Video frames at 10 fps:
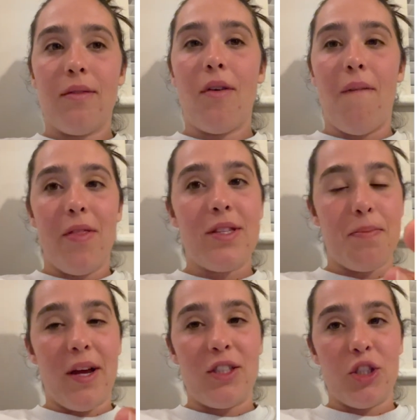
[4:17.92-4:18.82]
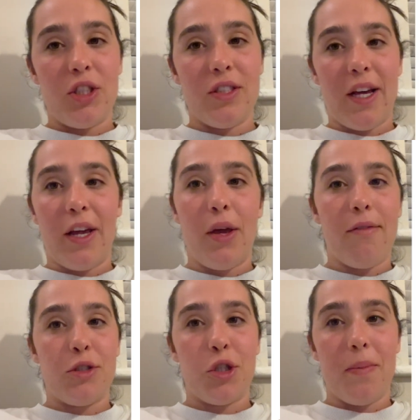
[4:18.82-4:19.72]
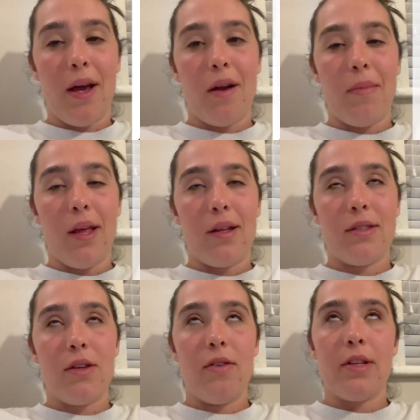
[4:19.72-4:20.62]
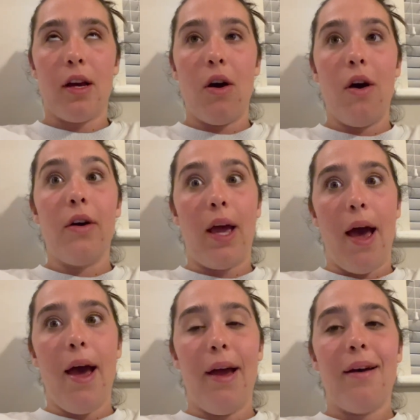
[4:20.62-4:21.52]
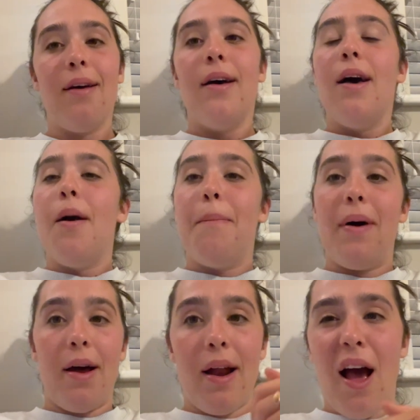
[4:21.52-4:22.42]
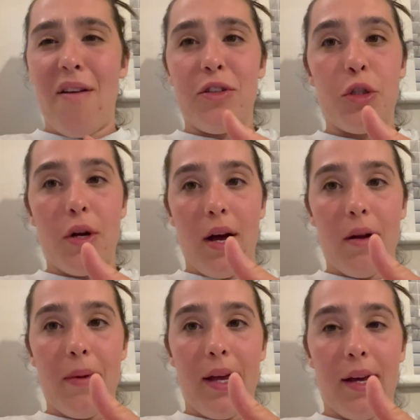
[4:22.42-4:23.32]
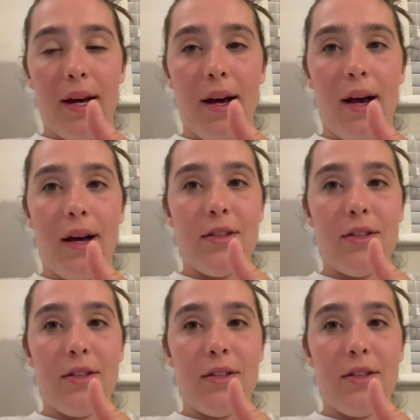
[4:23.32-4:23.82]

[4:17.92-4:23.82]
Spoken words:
of this picture. She was like, you have to show me how to make this. So I was like, okay, but I haven't showed her how to make it.